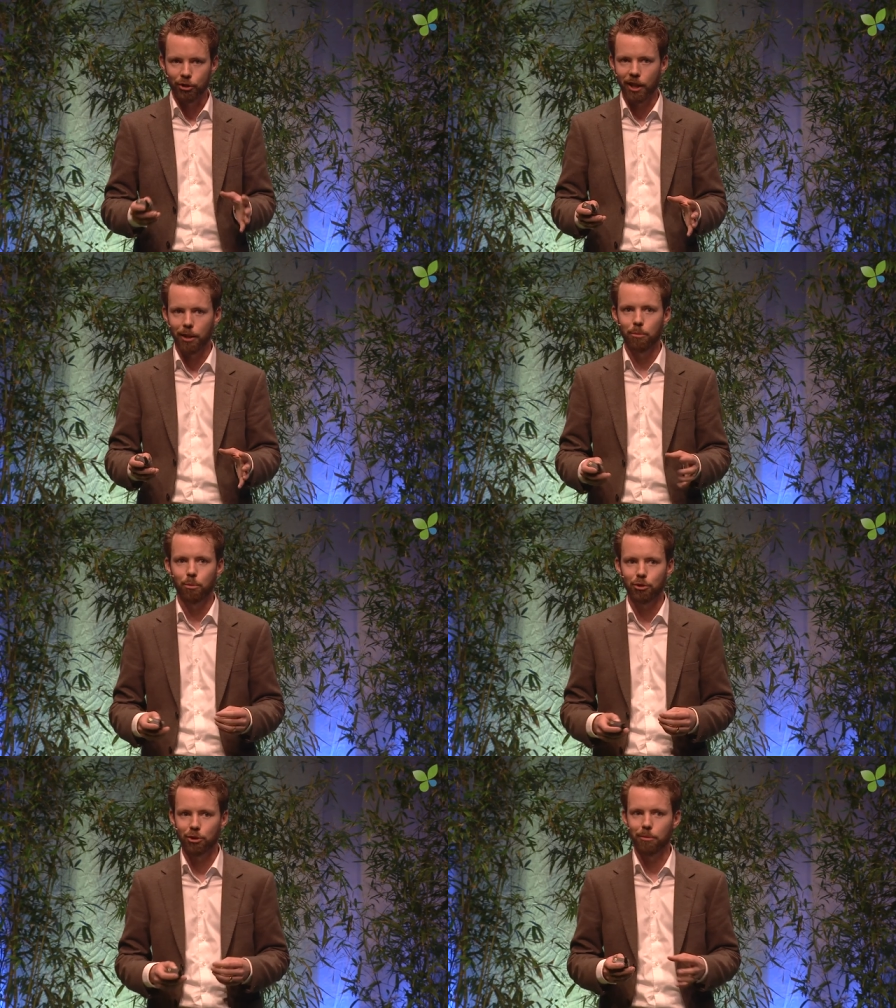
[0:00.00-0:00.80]
time,
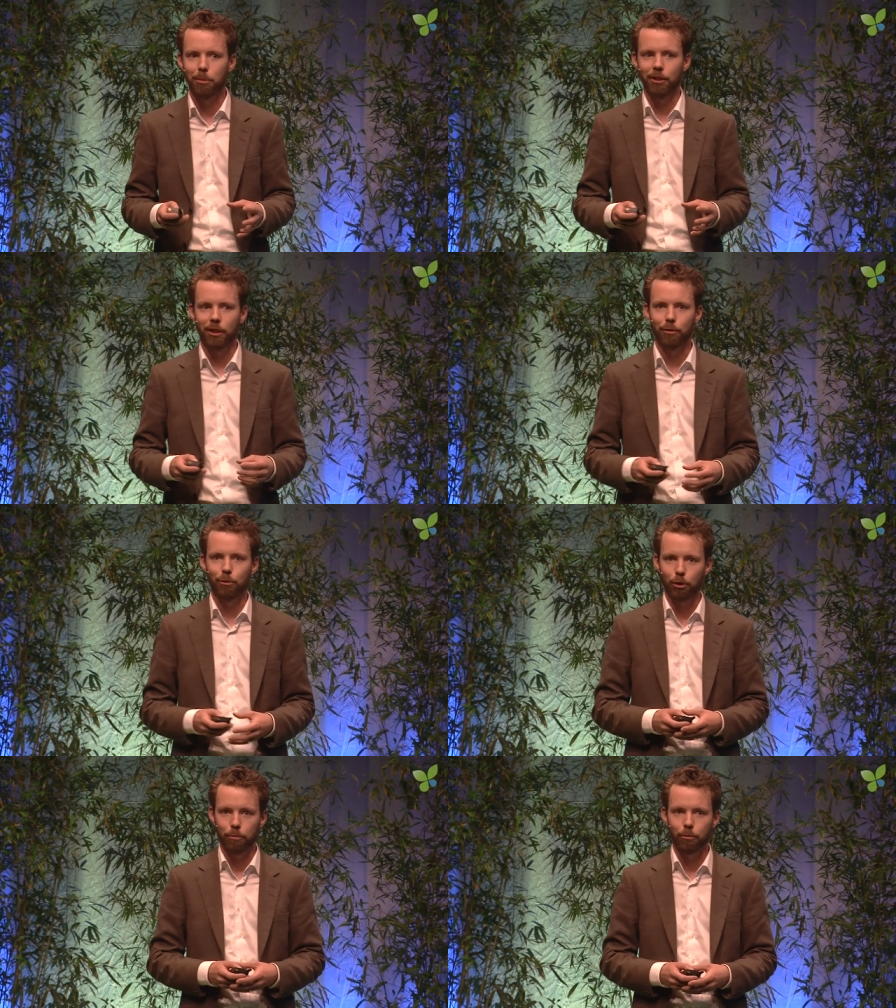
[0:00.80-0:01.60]
which is a big deal
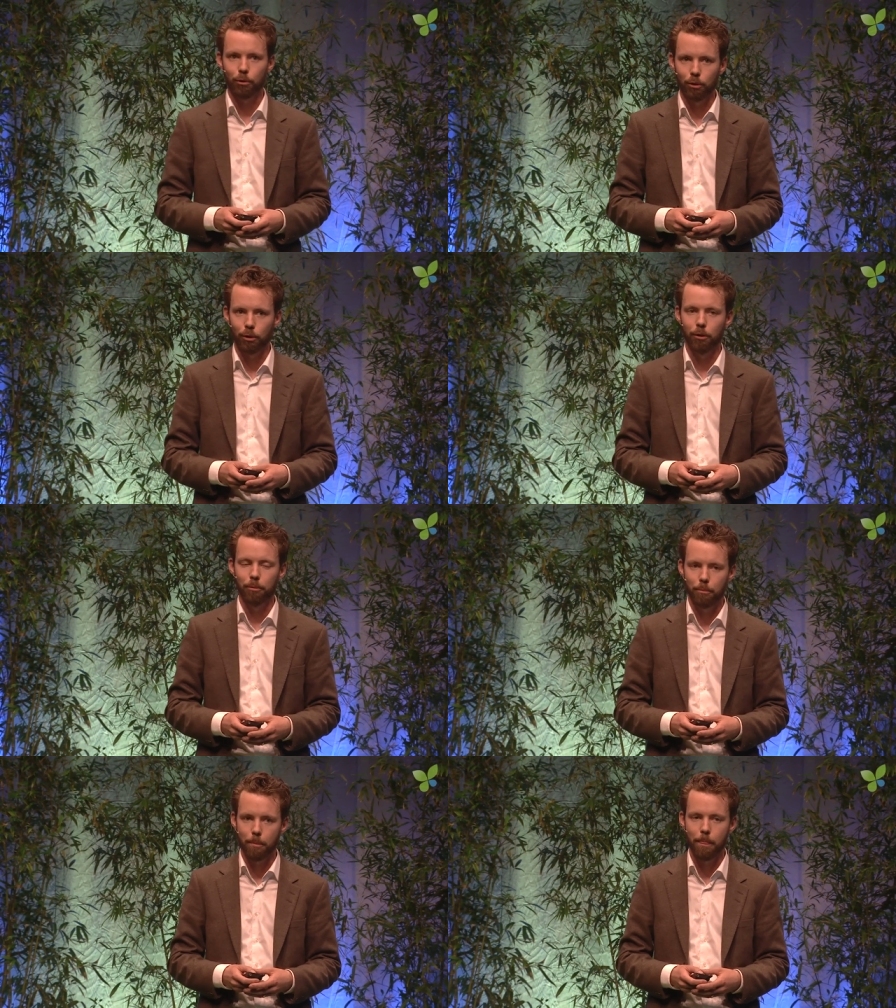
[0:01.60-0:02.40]
for
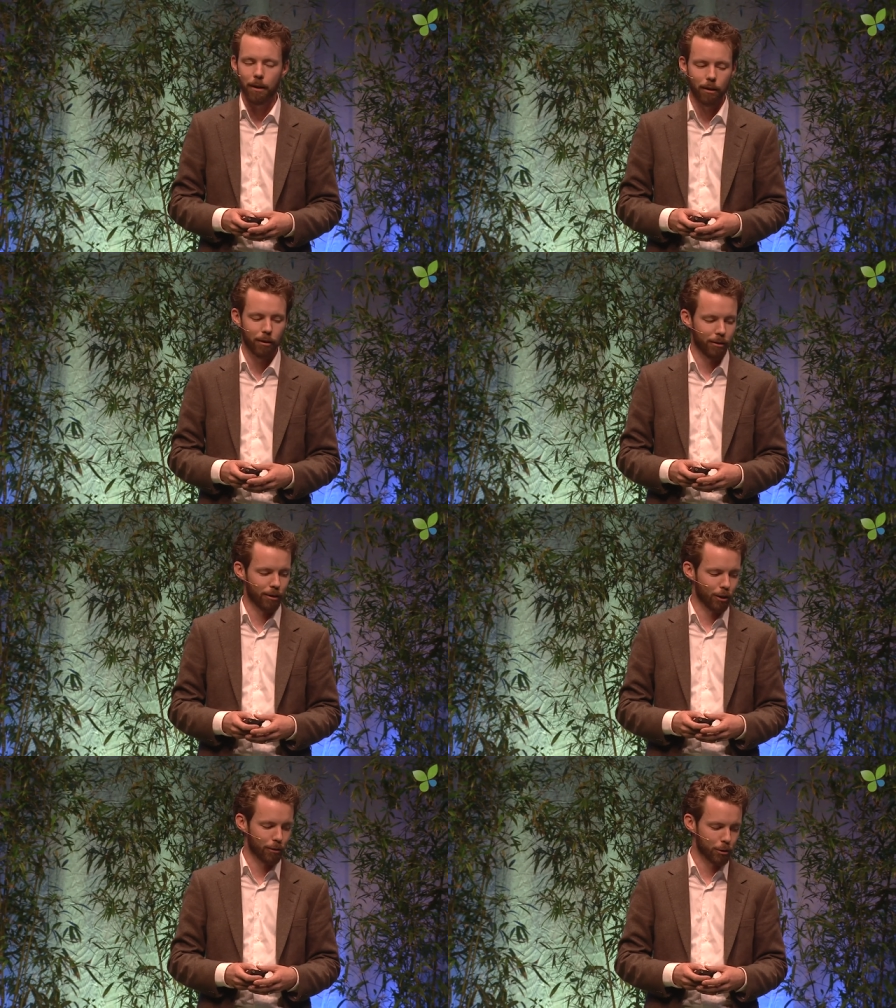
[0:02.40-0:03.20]
a
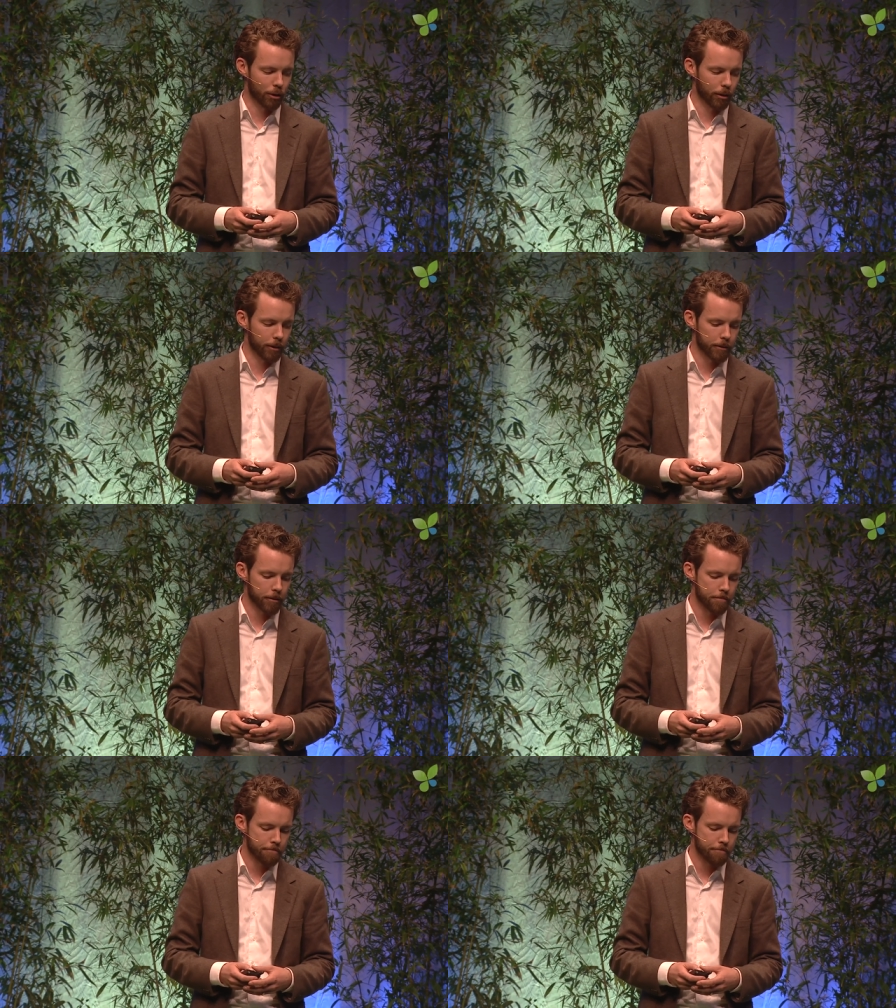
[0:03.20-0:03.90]
lot of utilities.